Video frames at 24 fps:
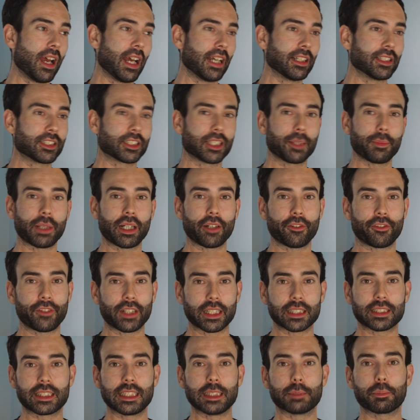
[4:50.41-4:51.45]
and somehow
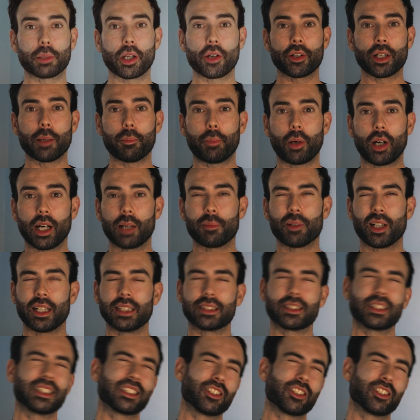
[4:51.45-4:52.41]
fix these blown up pipelines.